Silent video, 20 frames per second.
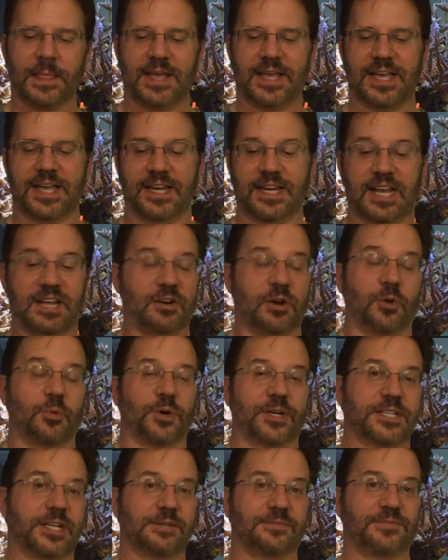And it all
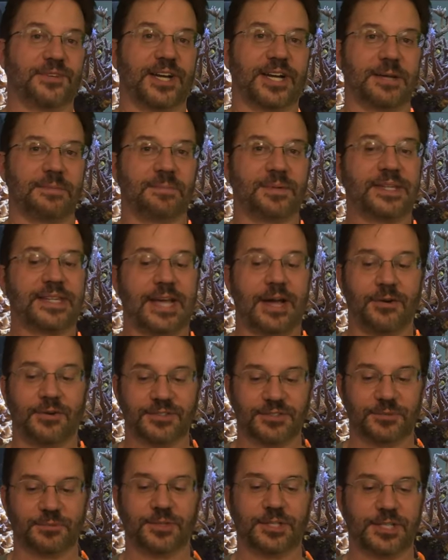worked out fine. But that
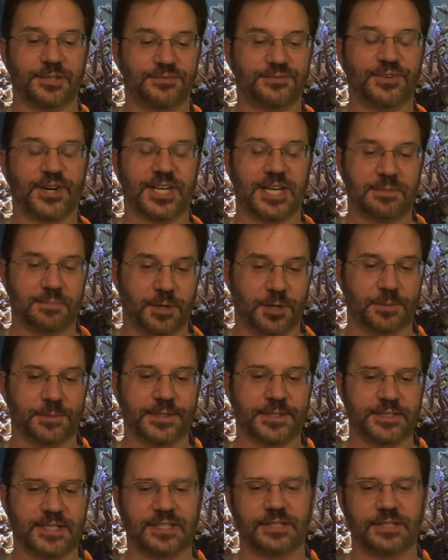was a really funny moment.